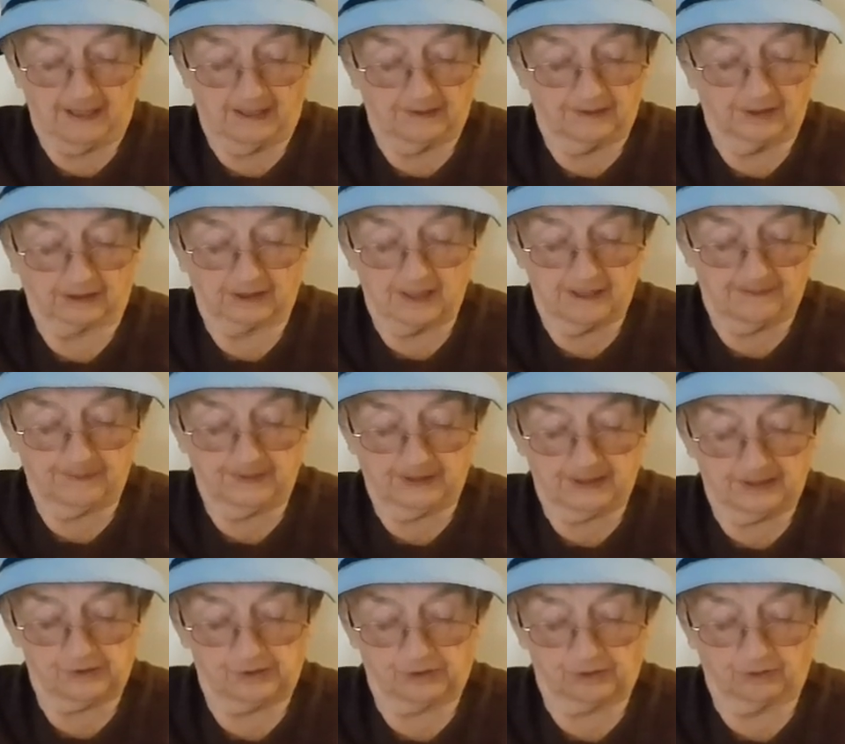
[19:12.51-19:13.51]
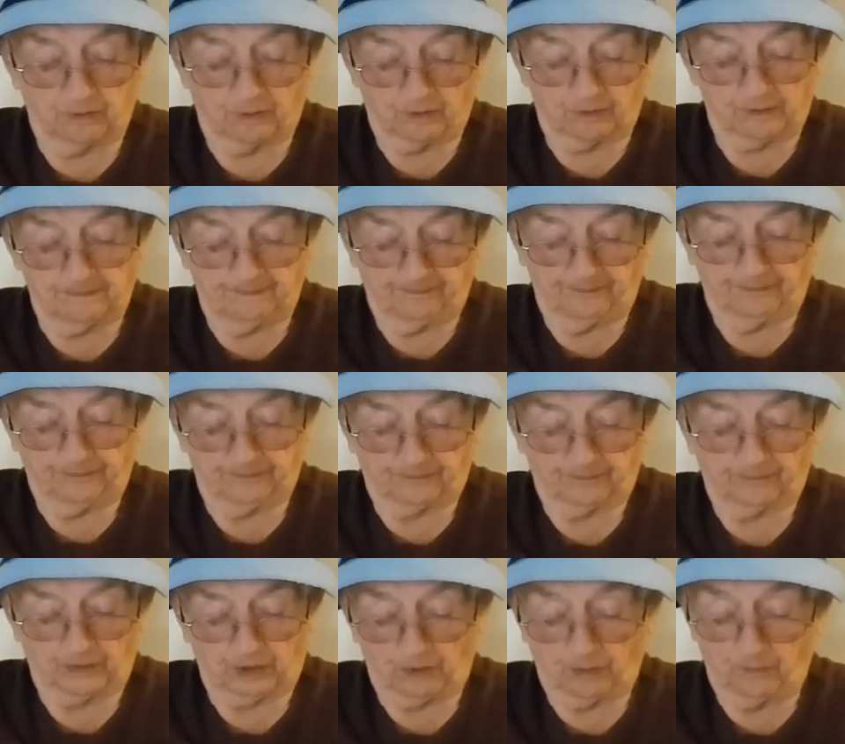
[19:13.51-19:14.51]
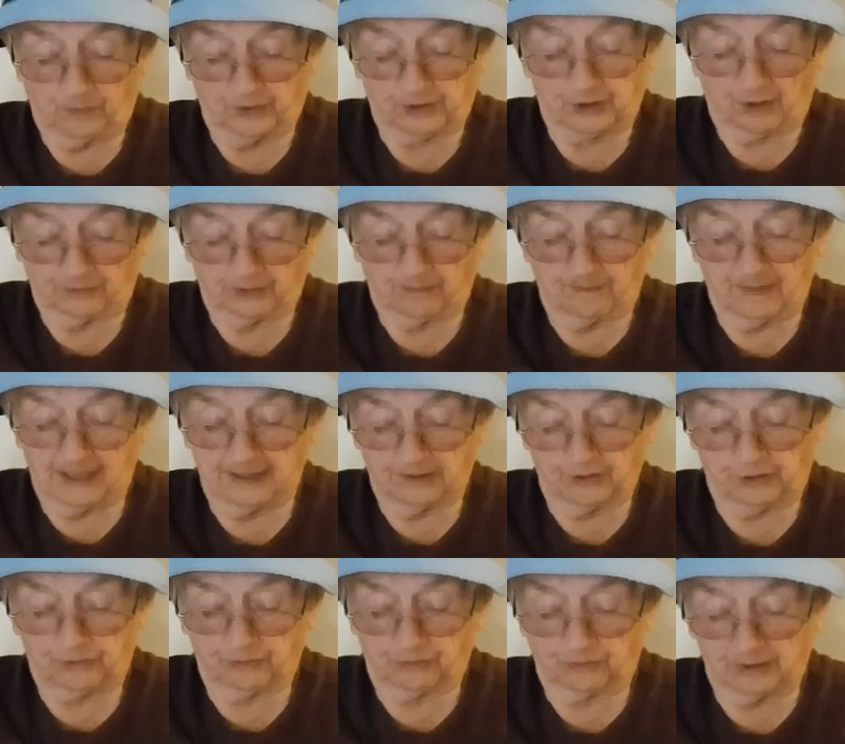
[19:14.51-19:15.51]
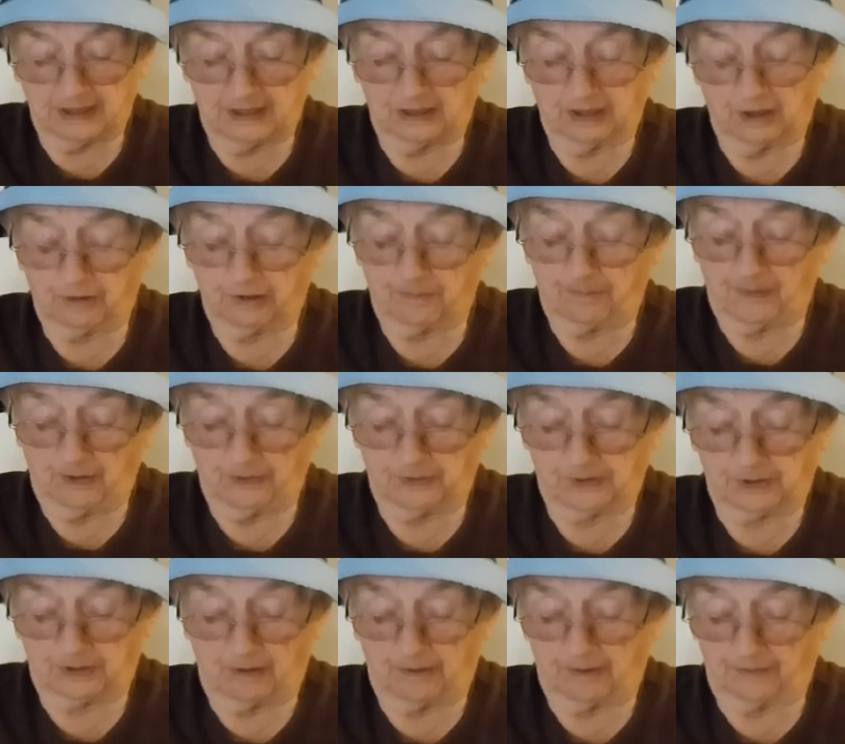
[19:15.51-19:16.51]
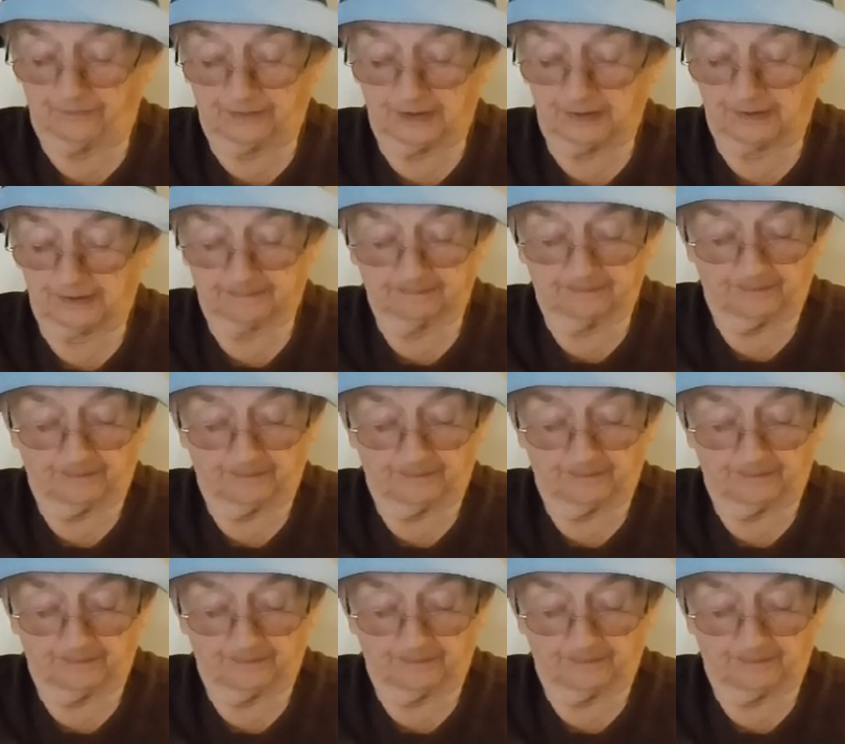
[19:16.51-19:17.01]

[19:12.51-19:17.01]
The company store was on the main street near the post office.